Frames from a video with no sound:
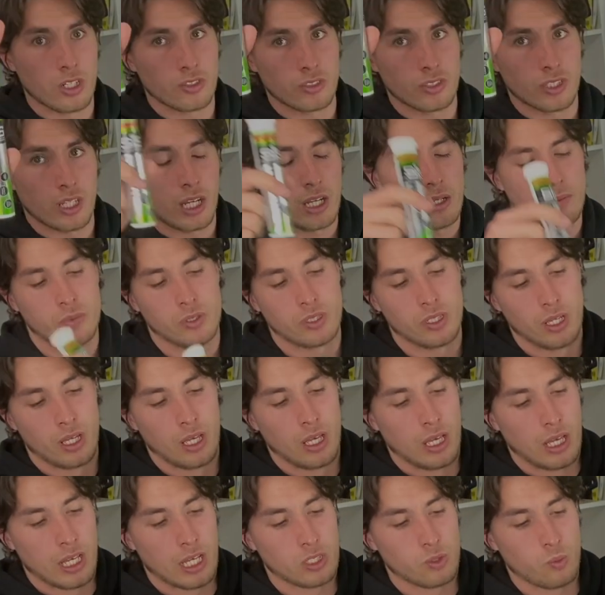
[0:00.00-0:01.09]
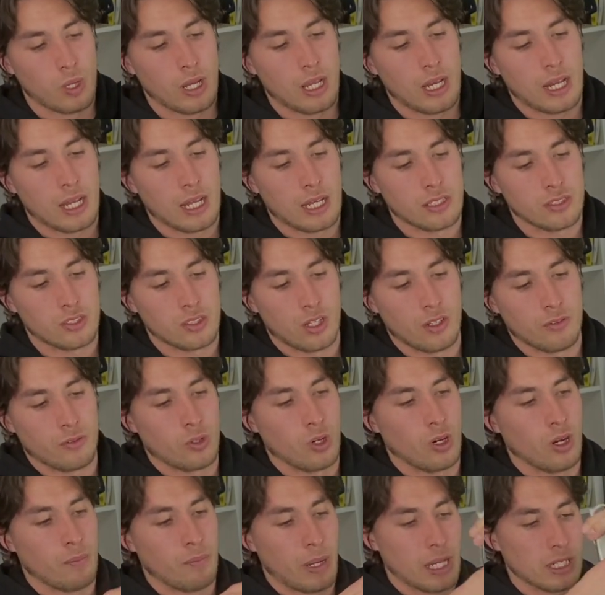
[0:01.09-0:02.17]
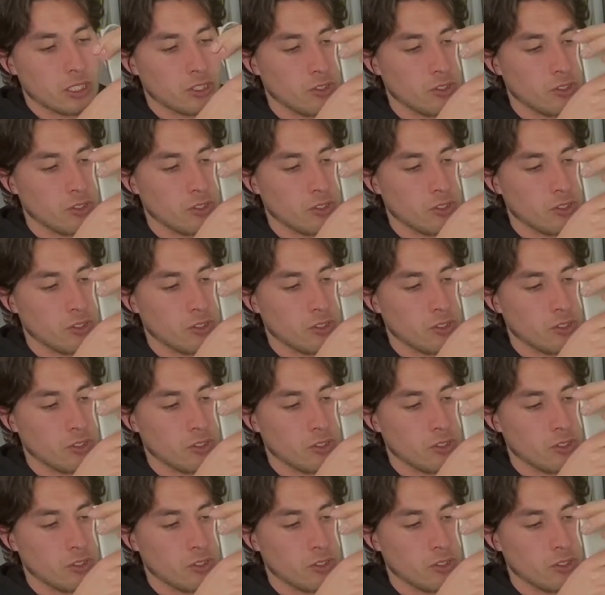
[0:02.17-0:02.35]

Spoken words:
hydro tabs, as well as I've got a